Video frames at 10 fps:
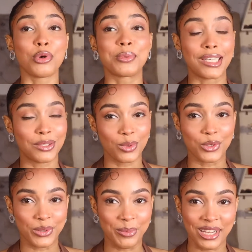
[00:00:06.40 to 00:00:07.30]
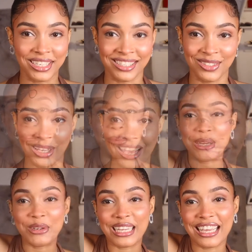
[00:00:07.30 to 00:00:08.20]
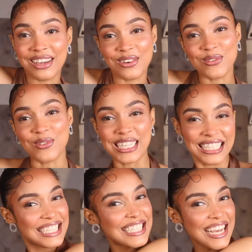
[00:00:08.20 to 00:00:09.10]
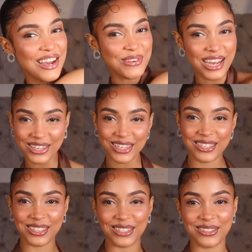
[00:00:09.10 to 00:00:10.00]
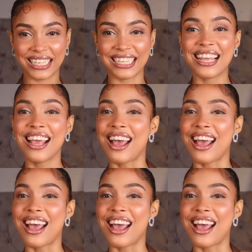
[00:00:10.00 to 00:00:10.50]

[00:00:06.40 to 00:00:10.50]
obsessed with strip lashes. Okay, my red gang, what's up? How y'all doing?